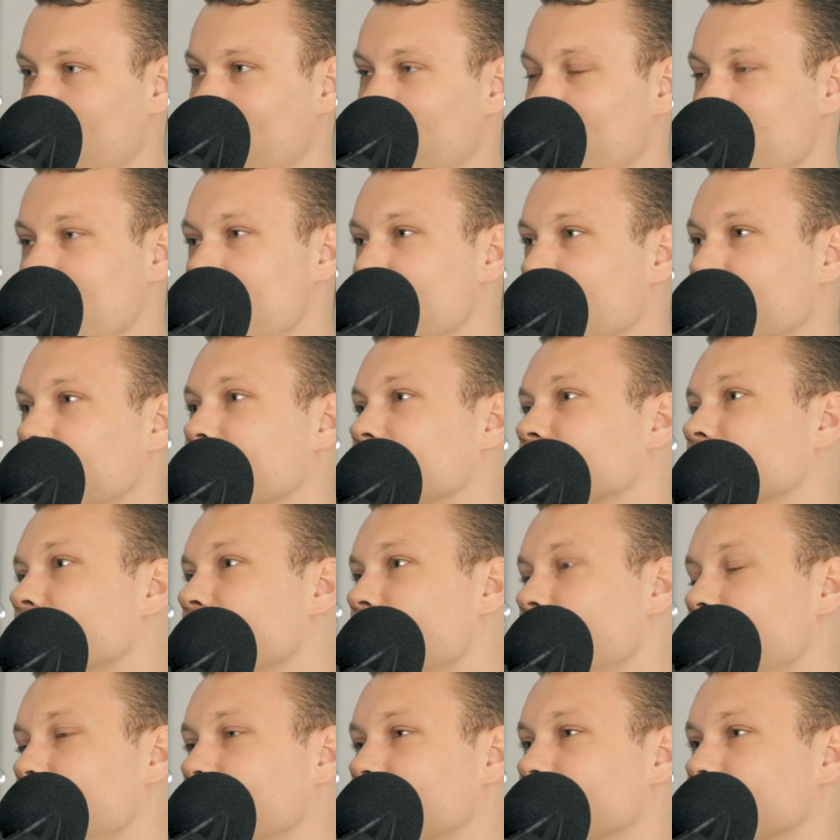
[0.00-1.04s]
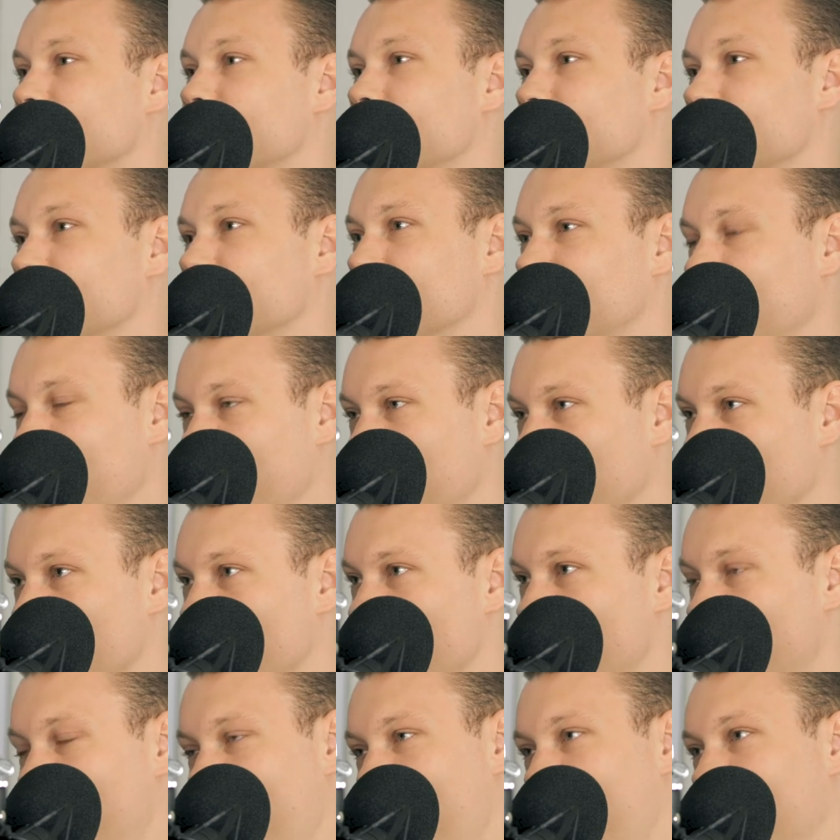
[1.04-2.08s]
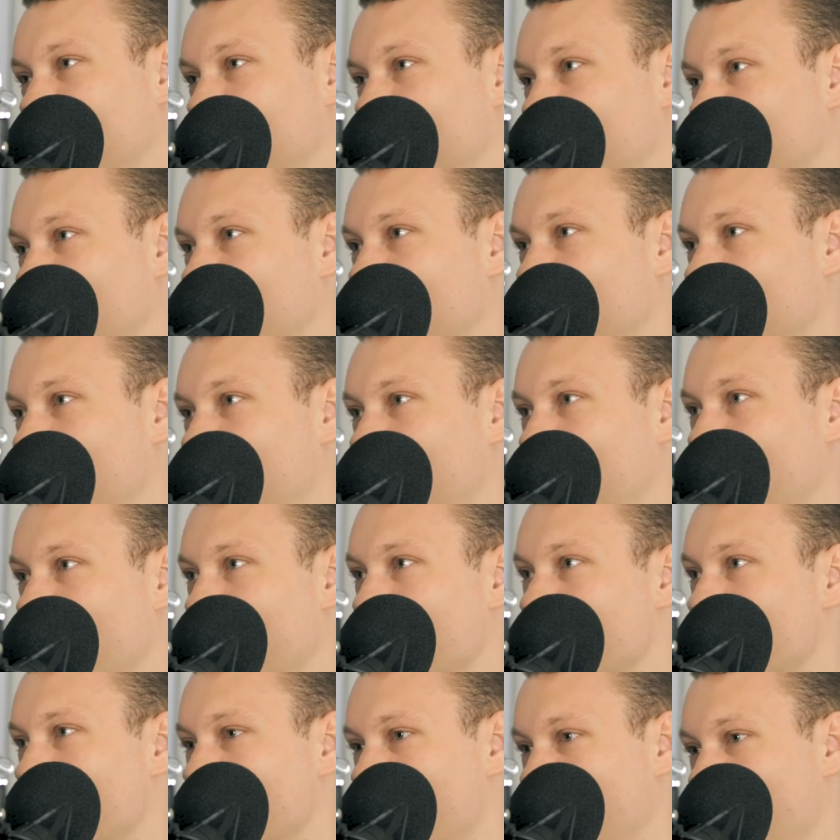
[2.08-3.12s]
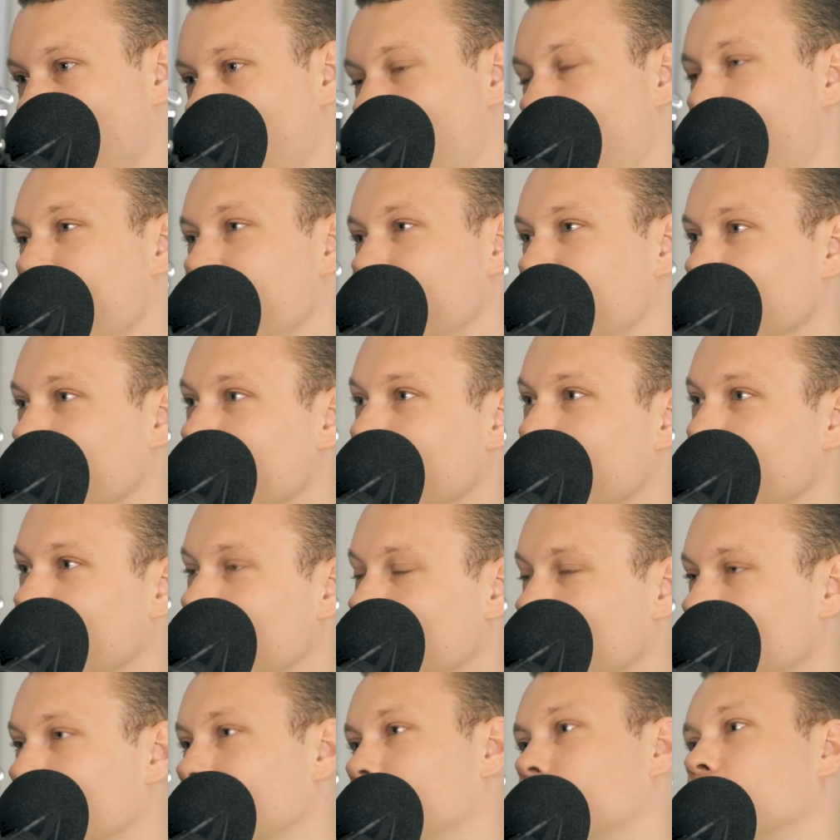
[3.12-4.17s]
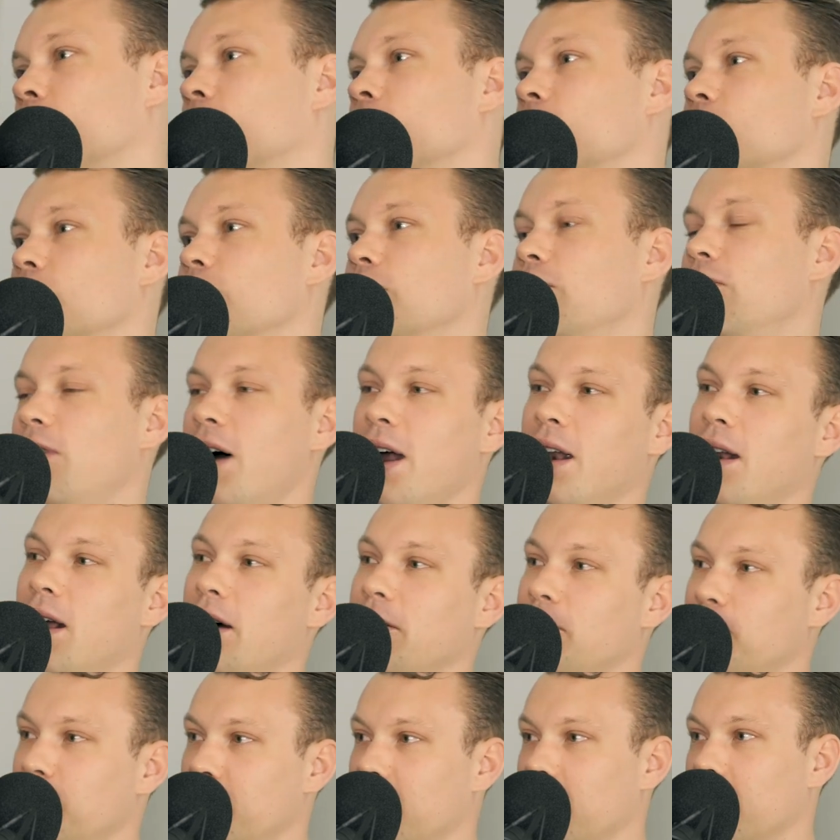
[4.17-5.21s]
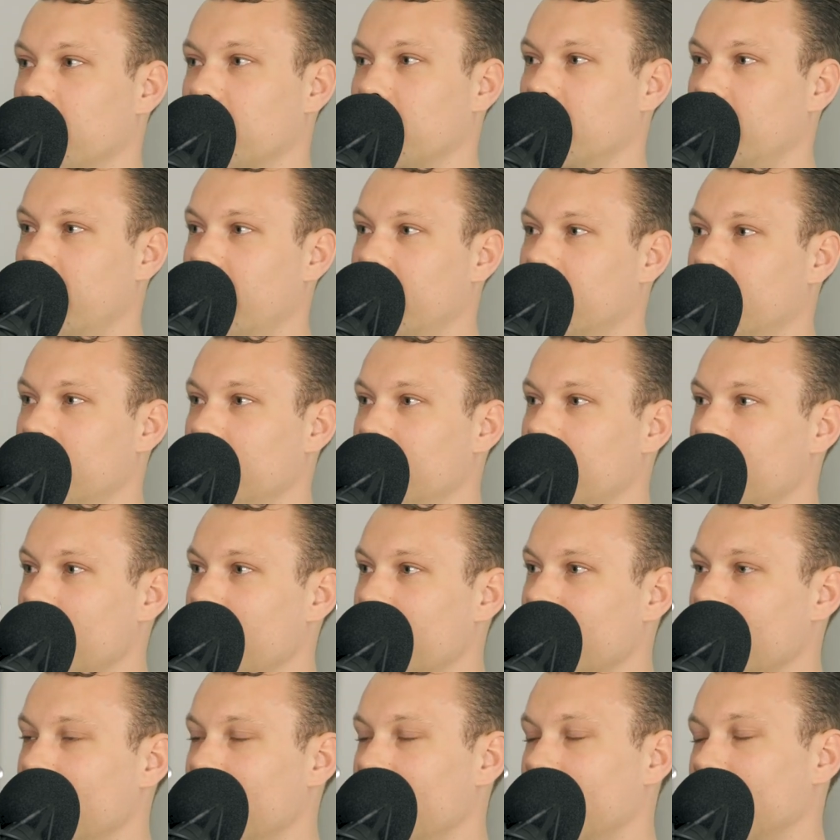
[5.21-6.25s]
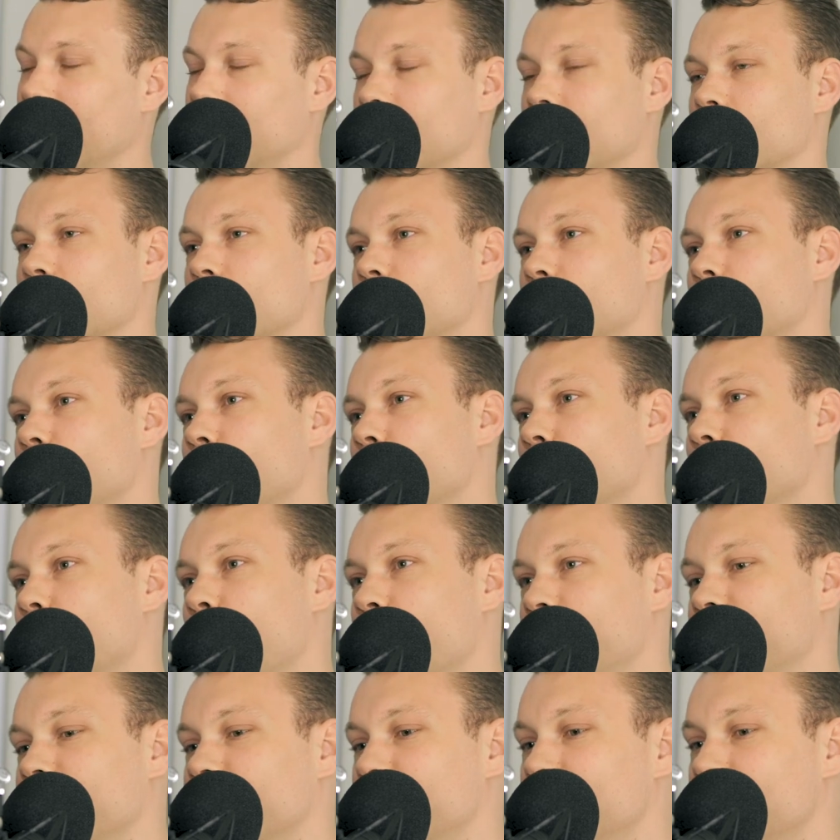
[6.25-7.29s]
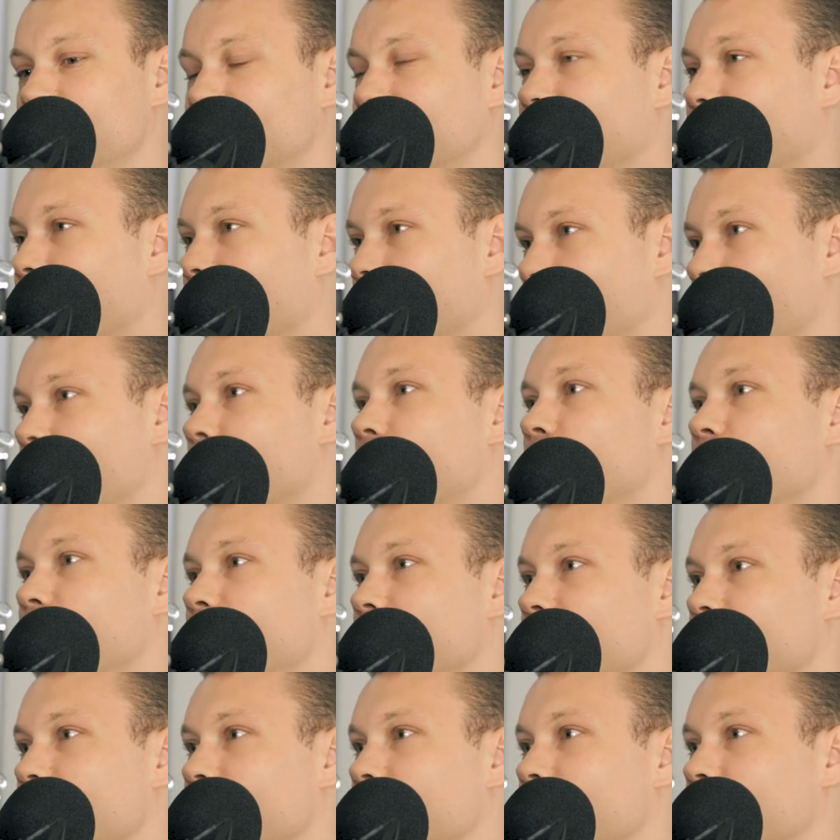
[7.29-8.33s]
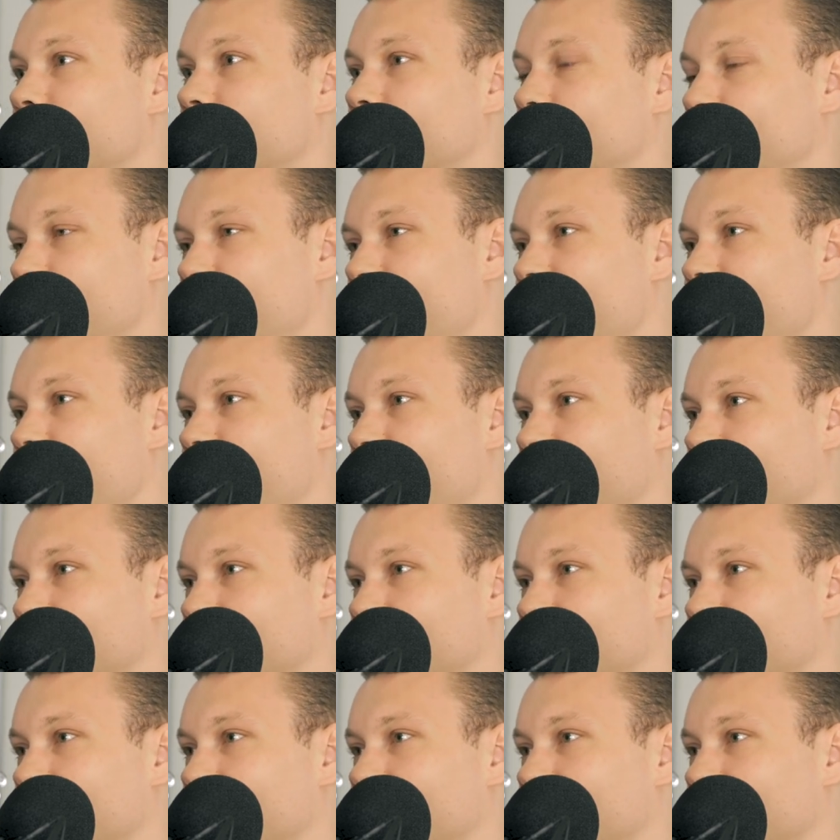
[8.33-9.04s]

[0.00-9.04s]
Really what this enables is just getting you faster from idea to finalized product, right? Mm-hmm. So what this means like concretely is today, for